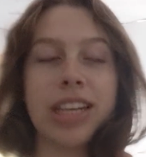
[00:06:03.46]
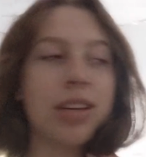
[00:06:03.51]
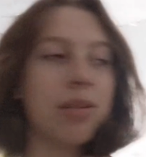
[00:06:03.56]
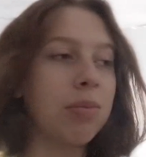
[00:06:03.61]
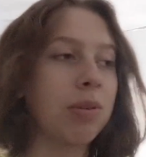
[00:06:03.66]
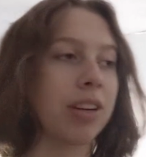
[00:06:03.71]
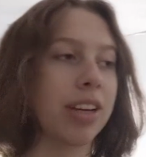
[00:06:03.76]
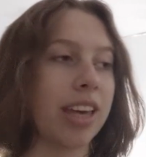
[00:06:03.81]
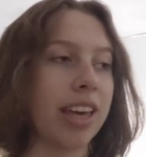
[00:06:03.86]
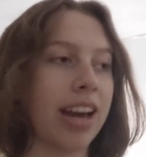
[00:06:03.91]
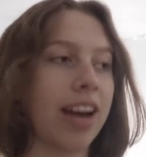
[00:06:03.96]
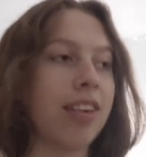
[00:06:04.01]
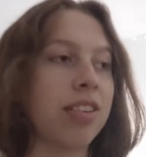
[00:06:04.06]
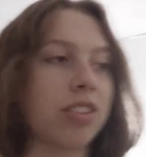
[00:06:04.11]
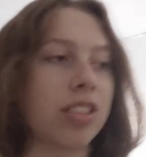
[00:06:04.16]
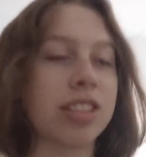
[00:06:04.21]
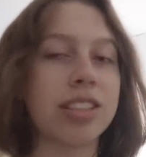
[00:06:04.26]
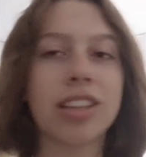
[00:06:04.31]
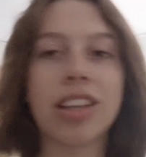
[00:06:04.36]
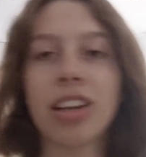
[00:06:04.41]
end up working out.
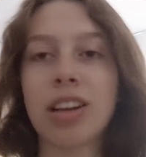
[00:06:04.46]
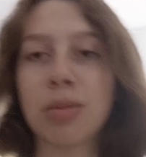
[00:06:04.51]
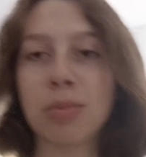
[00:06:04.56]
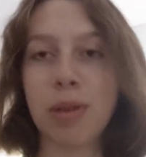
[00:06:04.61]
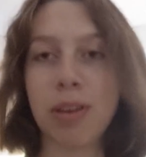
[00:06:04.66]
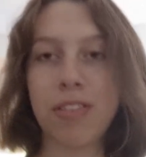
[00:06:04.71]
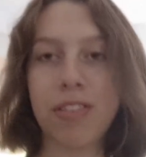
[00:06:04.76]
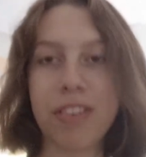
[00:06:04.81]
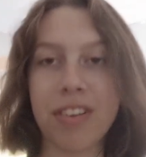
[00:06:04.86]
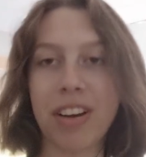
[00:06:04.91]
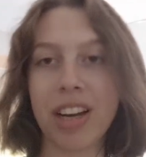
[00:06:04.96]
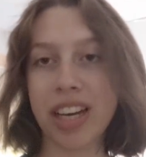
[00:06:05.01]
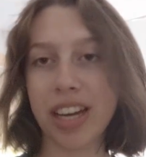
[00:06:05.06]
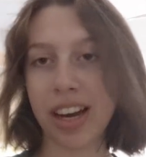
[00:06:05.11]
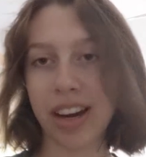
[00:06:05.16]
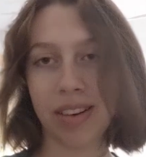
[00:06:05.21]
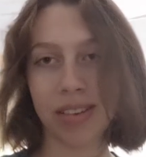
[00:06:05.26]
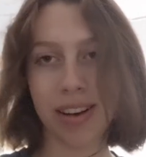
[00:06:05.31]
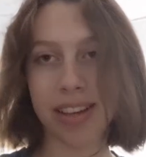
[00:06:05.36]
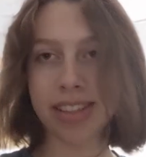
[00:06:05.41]
It's just a little poofy right
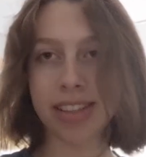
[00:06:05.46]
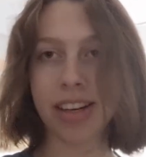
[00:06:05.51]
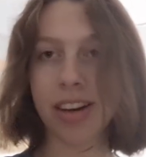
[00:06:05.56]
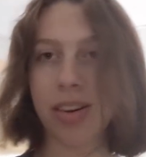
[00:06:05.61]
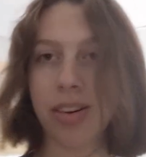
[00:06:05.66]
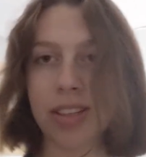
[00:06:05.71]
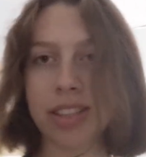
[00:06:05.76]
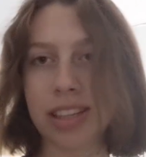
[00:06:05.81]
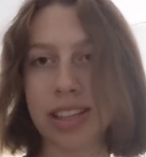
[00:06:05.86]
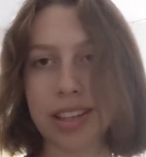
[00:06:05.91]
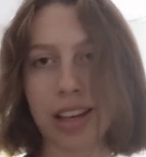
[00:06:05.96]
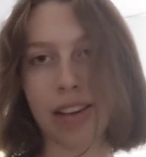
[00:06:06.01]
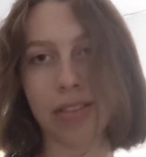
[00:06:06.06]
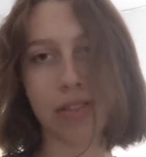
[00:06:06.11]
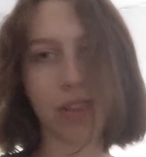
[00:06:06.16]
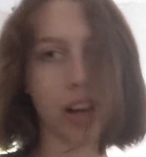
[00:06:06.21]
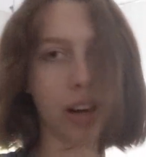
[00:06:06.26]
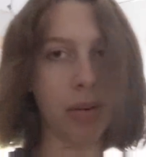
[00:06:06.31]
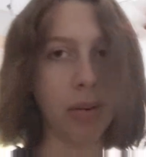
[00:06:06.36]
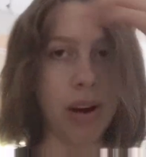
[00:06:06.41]
now, as it always is
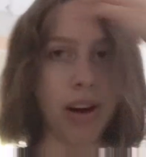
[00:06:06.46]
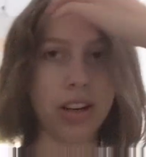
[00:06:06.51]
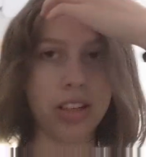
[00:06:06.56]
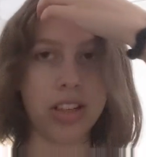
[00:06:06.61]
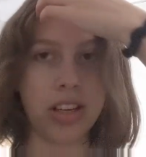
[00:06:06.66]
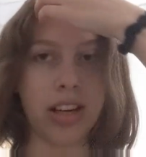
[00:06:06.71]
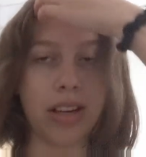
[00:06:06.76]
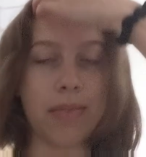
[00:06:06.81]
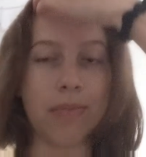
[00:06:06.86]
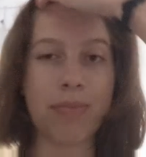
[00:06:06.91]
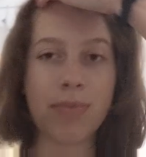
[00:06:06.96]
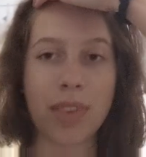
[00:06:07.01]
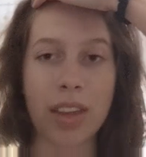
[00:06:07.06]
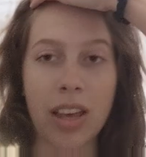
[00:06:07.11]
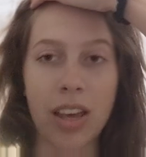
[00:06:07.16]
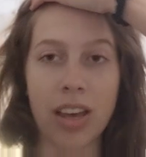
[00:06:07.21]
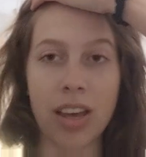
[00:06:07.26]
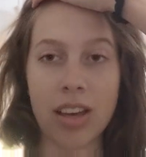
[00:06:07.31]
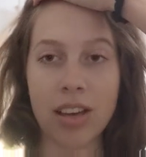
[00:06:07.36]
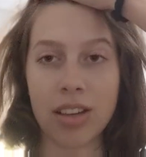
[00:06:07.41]
after I wash it.
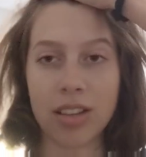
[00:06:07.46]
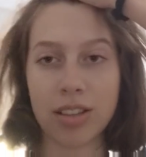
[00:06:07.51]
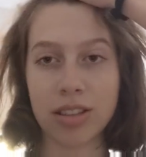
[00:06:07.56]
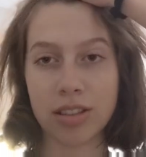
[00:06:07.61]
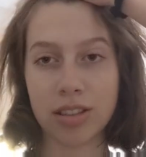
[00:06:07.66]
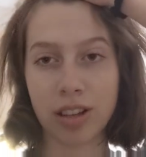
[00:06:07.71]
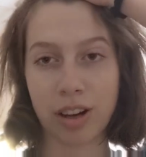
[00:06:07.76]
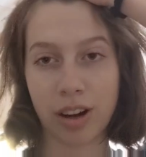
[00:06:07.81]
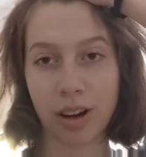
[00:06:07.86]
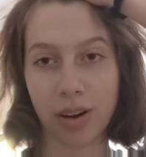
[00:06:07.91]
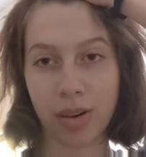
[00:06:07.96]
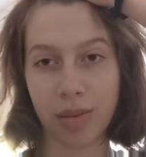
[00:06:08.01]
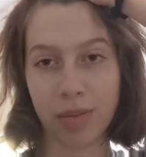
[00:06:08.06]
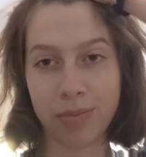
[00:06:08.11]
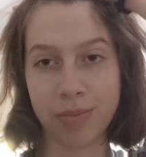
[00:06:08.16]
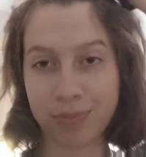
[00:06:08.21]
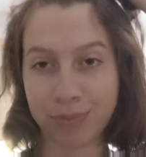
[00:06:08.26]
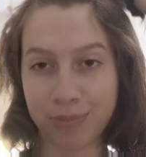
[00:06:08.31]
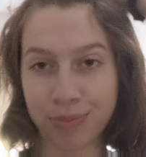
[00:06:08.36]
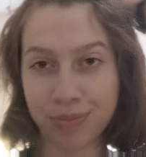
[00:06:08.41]
So
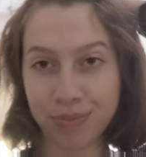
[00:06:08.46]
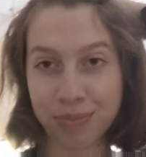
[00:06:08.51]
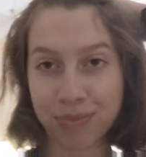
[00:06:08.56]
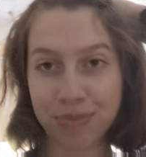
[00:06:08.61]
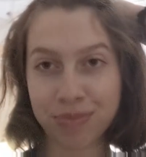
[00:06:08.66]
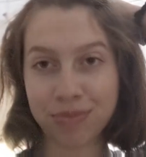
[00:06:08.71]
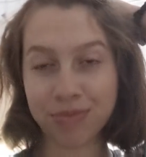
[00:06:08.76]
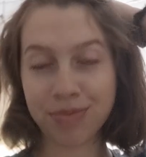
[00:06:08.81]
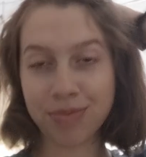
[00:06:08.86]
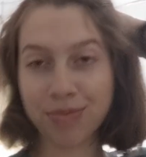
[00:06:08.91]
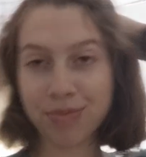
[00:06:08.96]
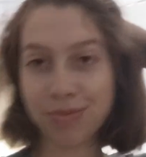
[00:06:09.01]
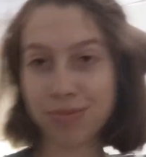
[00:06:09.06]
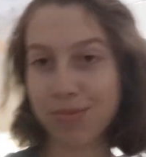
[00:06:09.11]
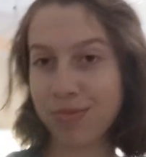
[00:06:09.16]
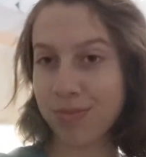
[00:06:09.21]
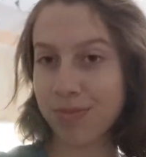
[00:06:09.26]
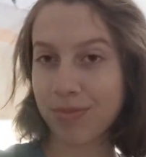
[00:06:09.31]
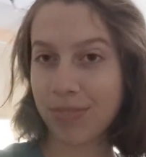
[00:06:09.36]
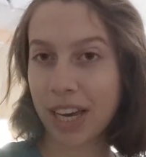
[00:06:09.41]

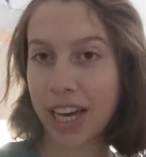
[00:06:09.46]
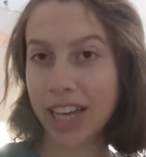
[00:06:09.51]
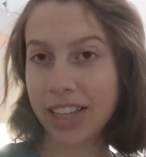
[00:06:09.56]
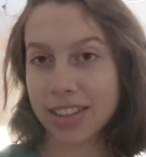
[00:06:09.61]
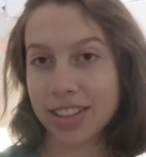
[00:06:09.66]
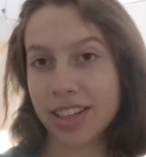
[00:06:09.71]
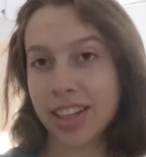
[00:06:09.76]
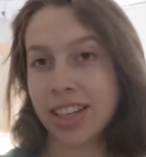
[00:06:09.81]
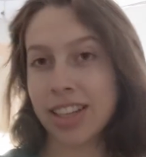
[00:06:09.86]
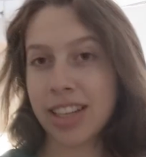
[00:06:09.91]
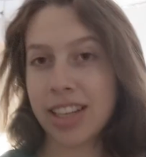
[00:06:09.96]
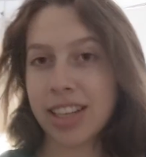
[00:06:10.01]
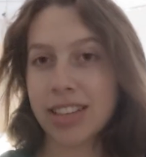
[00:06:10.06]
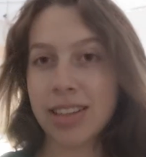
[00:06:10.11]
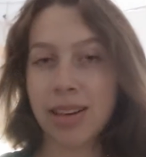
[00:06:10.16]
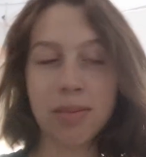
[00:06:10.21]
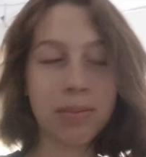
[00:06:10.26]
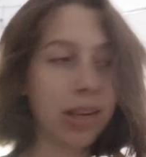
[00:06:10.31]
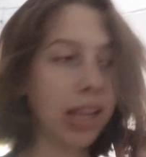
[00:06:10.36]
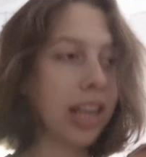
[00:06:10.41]
it's gonna take
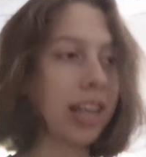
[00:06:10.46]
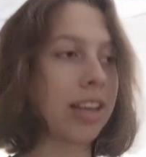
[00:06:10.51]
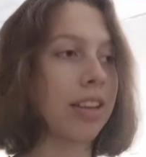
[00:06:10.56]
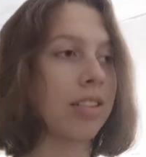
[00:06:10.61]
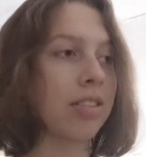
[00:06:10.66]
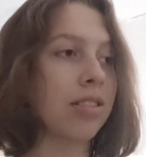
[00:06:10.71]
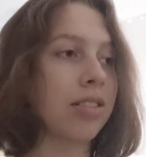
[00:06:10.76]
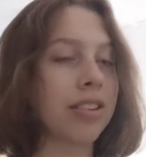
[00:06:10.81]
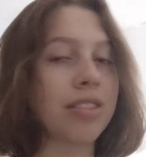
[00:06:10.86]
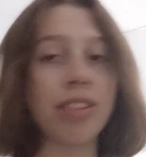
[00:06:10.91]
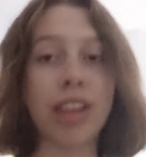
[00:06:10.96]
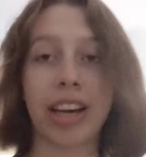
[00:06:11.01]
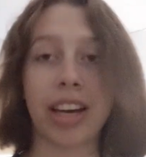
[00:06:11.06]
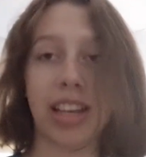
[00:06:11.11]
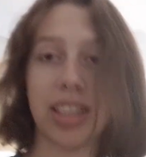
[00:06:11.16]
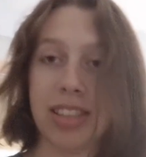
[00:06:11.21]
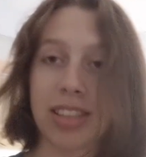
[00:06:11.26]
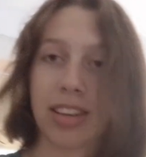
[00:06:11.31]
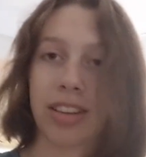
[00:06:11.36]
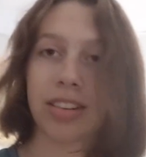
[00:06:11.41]
some getting used to. Like,
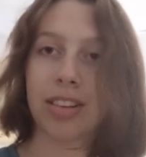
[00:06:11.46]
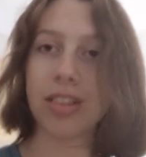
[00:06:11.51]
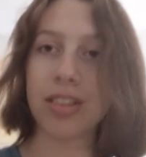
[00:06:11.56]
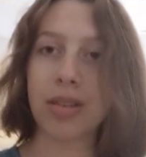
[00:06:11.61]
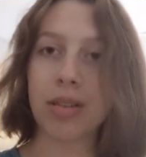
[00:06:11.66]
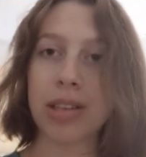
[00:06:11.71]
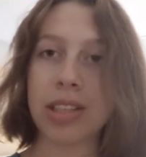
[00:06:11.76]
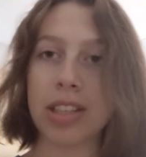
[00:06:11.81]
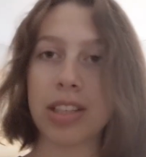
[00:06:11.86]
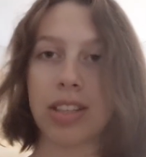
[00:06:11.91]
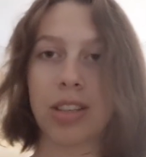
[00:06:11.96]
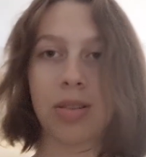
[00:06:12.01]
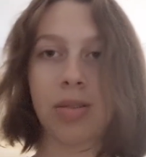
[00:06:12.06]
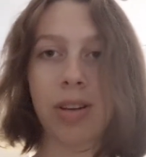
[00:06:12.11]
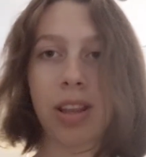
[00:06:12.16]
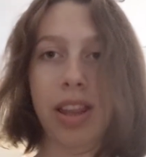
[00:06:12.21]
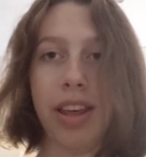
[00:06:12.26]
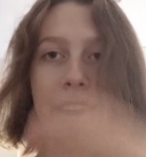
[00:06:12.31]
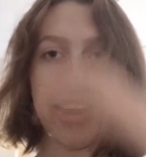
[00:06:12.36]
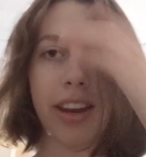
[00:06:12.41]
I still don't know what to do
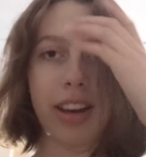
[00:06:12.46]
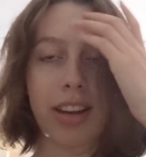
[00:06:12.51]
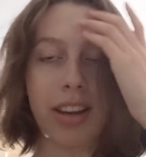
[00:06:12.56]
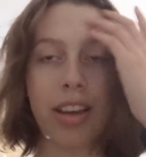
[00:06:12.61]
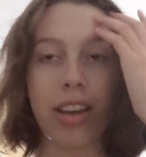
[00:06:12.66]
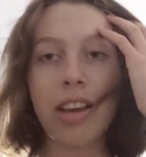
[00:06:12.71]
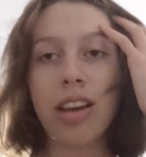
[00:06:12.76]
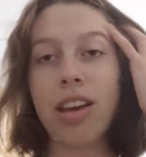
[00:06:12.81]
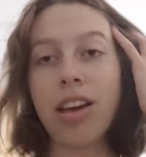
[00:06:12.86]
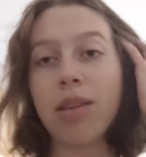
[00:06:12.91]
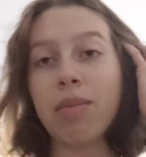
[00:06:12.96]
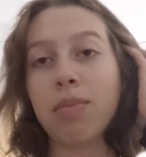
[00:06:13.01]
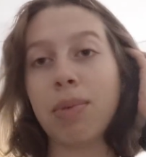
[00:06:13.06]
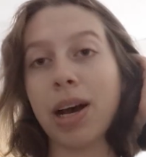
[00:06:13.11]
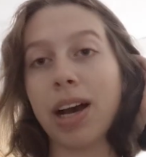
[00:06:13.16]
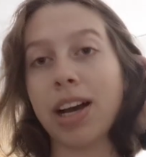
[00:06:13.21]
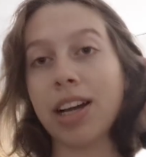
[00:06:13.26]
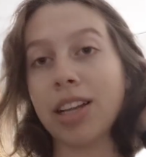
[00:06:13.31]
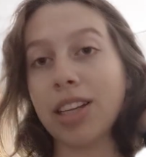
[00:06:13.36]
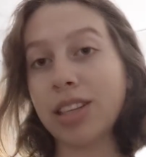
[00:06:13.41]
with it,
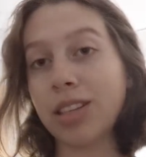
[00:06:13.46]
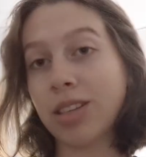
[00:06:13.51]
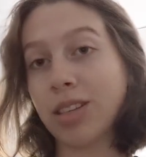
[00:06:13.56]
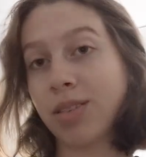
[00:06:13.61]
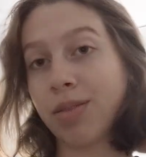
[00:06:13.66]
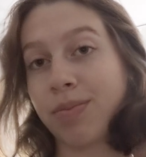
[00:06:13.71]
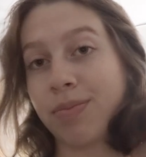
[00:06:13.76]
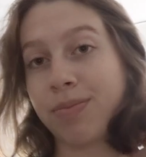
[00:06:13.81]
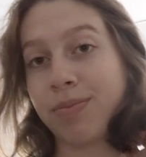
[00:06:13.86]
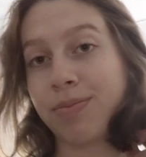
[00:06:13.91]
but